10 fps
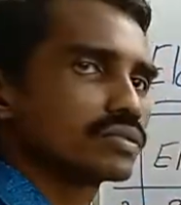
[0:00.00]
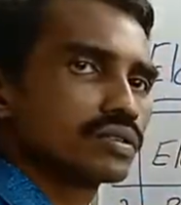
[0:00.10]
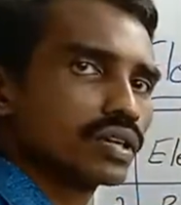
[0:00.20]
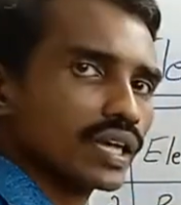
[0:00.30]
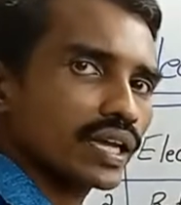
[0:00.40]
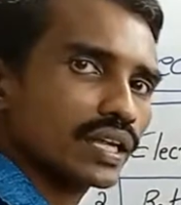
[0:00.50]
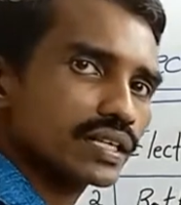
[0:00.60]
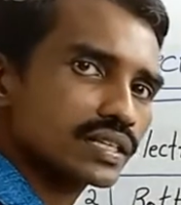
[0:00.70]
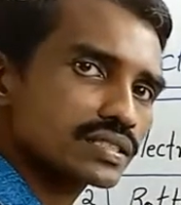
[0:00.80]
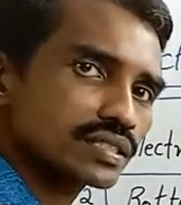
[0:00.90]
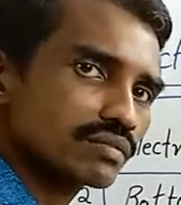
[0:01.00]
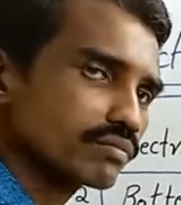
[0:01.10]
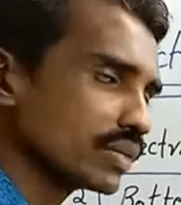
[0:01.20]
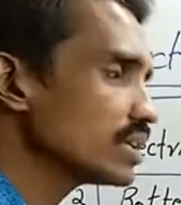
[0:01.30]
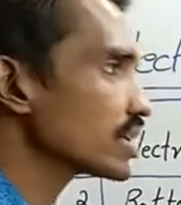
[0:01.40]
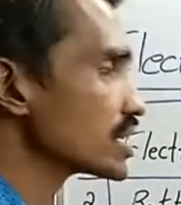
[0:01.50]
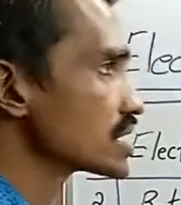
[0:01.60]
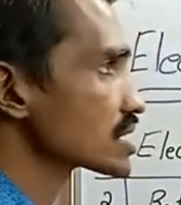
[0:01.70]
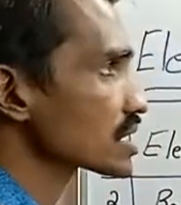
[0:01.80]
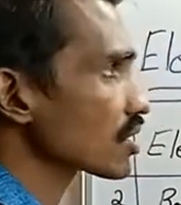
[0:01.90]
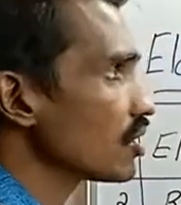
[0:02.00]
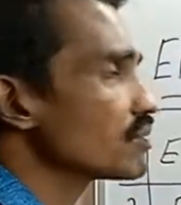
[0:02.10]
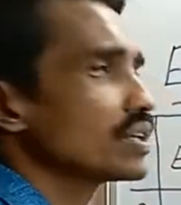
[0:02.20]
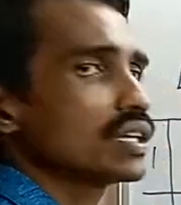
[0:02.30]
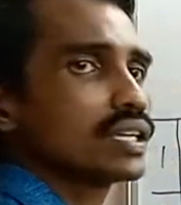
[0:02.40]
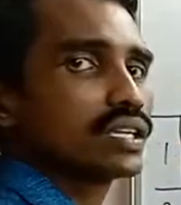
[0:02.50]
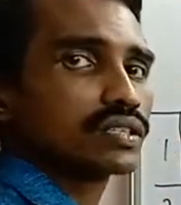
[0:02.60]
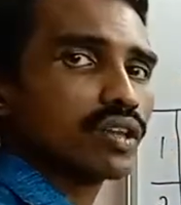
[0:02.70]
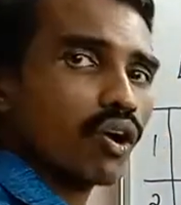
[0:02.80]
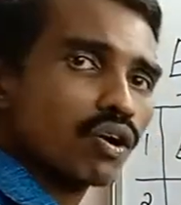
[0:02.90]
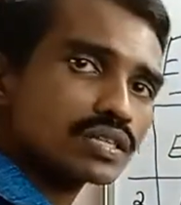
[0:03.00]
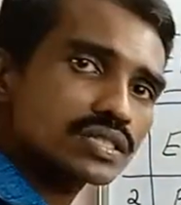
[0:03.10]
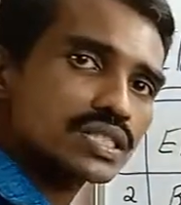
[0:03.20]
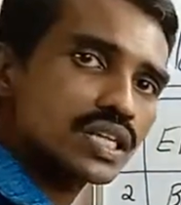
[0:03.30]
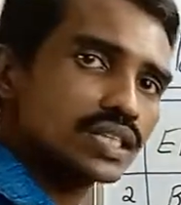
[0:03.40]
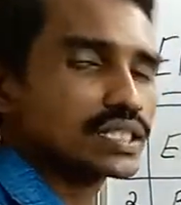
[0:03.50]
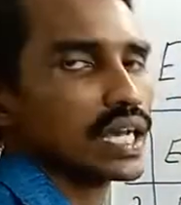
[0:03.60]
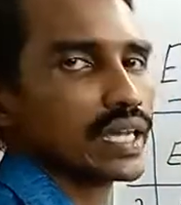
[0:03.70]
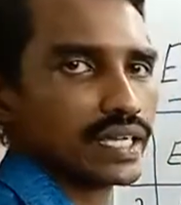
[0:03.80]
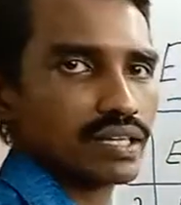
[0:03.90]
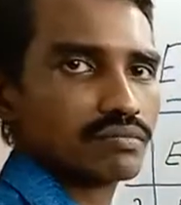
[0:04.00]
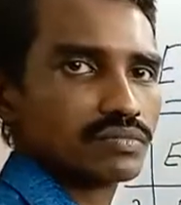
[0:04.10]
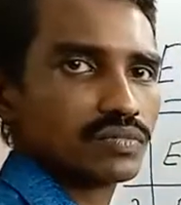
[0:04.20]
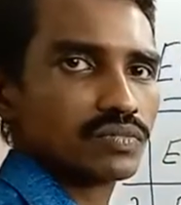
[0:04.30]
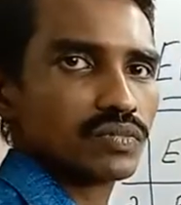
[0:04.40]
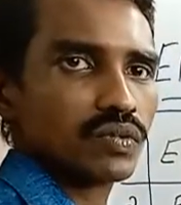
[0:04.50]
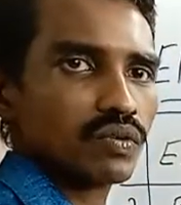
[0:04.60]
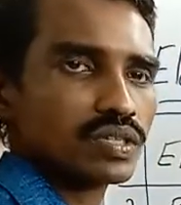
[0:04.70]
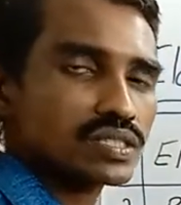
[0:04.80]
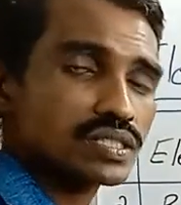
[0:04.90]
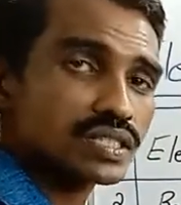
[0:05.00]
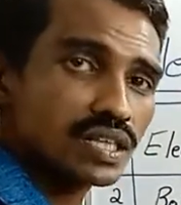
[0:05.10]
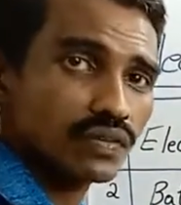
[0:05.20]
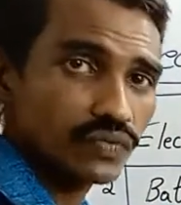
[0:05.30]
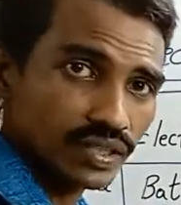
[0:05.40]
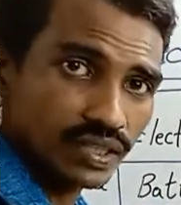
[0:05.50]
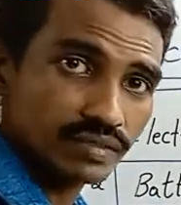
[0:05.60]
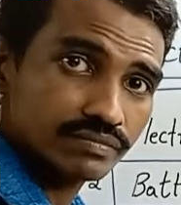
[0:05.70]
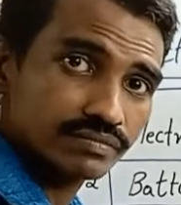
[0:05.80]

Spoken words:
Okay, electric symbol instead of the original diagram, original figure,